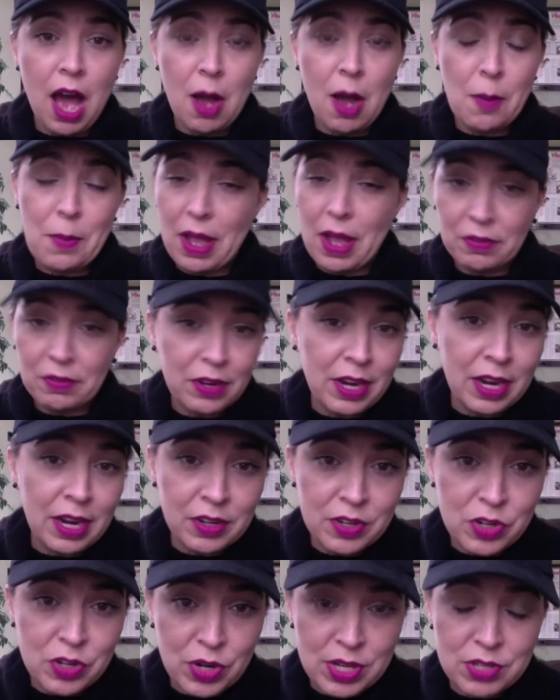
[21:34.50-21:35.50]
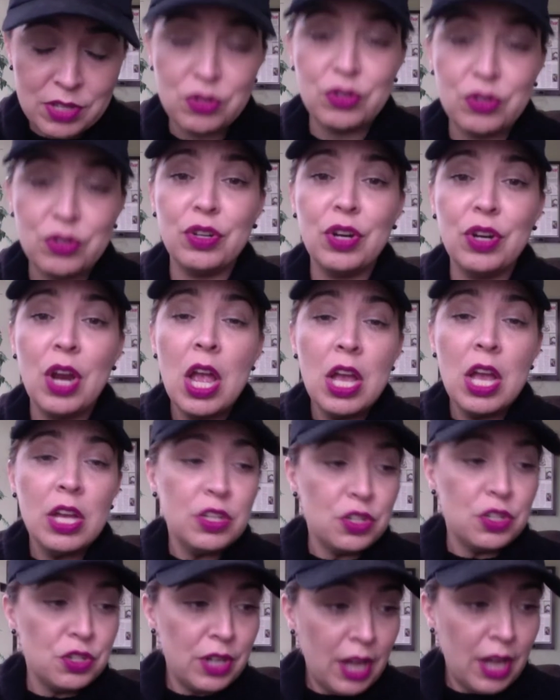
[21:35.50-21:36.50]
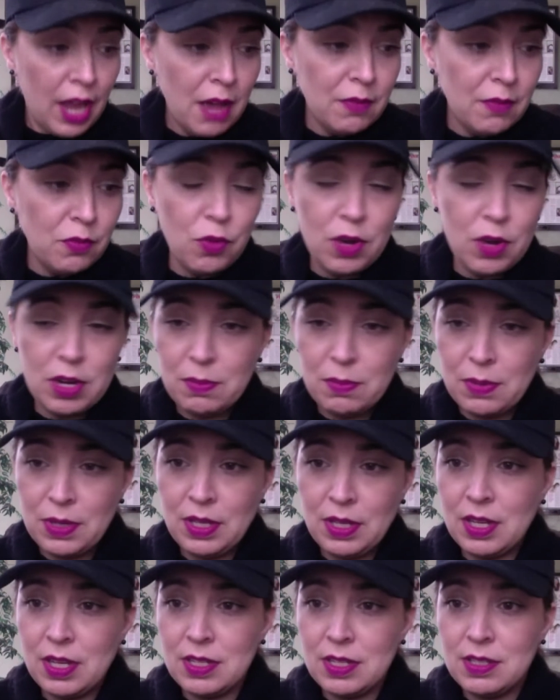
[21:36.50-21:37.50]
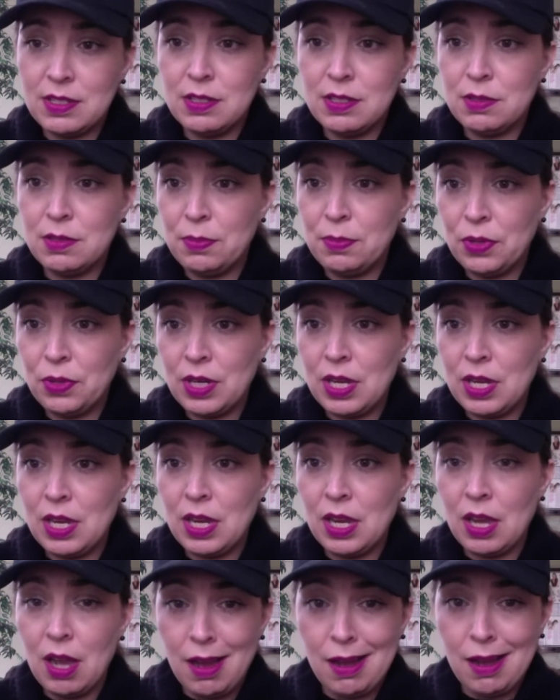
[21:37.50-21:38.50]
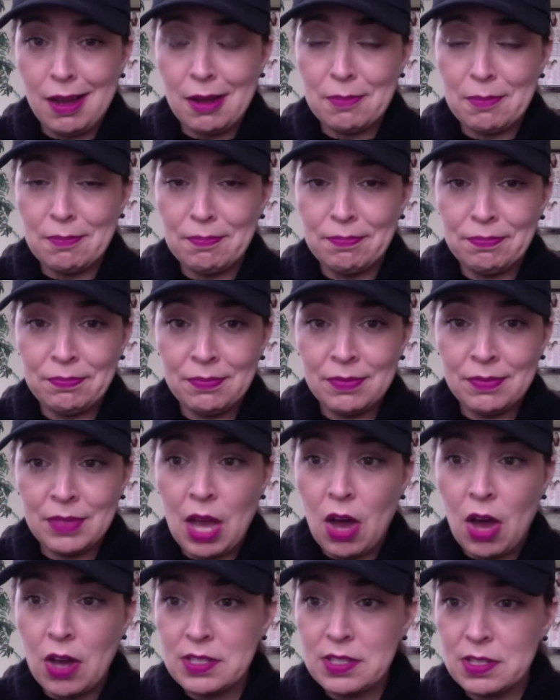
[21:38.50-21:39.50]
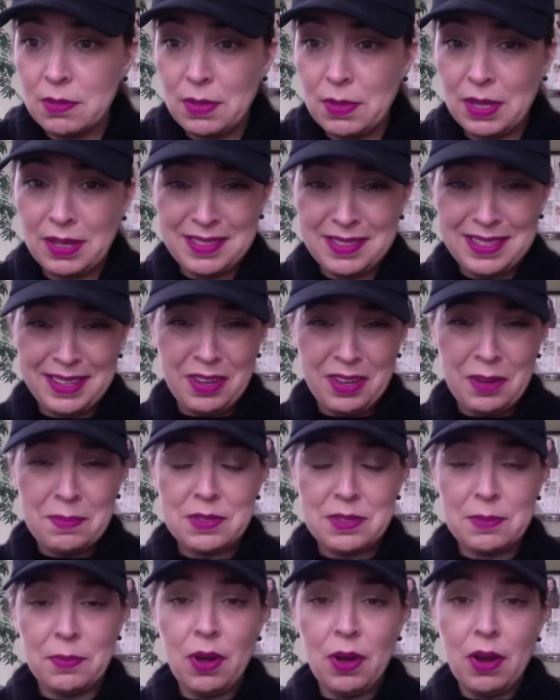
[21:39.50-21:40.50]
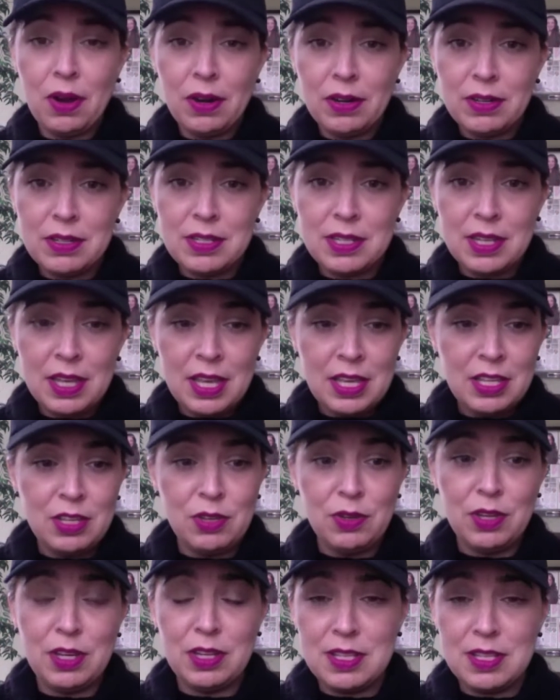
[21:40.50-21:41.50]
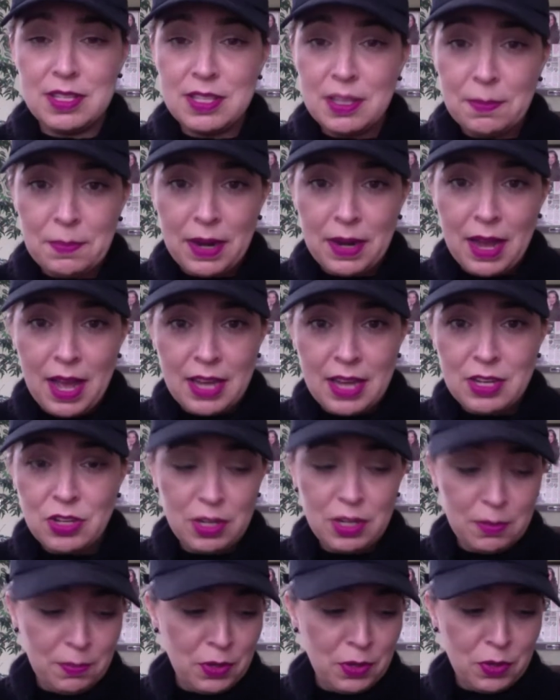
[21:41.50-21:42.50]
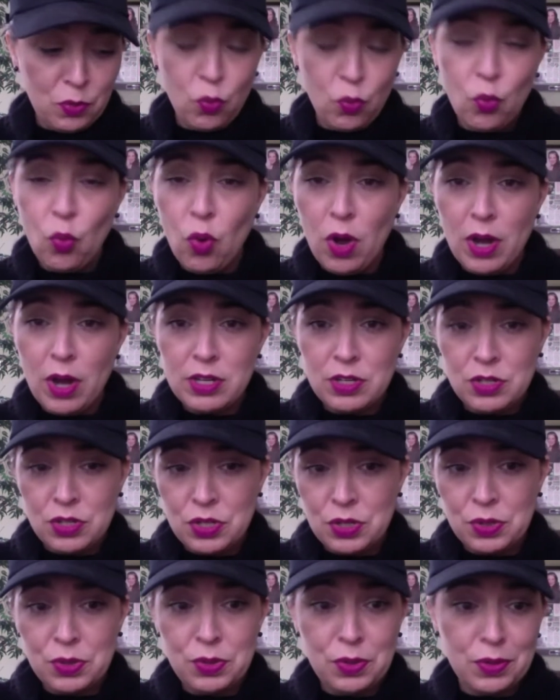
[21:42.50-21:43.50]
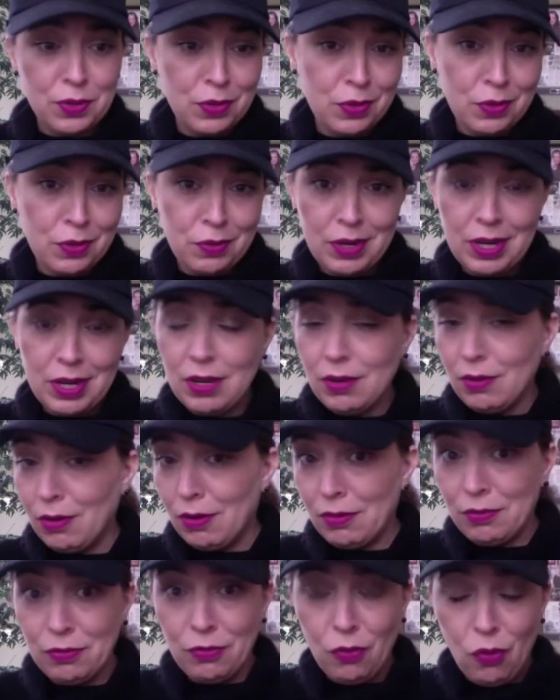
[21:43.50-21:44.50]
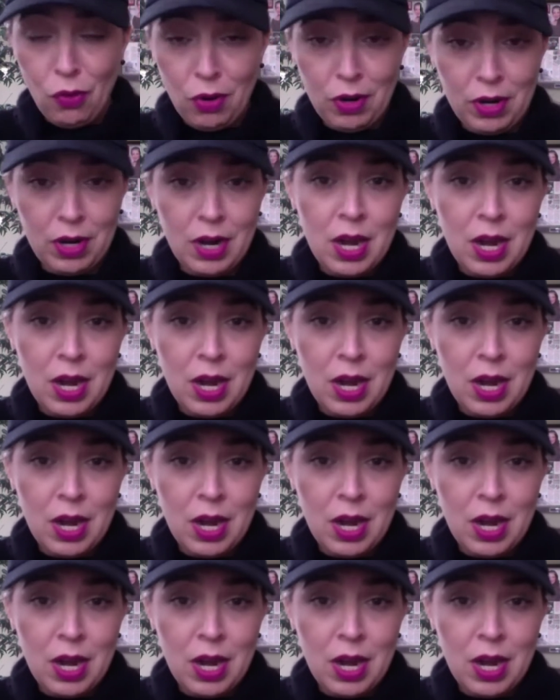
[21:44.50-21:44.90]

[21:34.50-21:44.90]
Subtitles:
Every hairdresser should have one because it's pretty awesome, because it comes apart. You could zip it on. You could put 1, 2, or 3, or 4.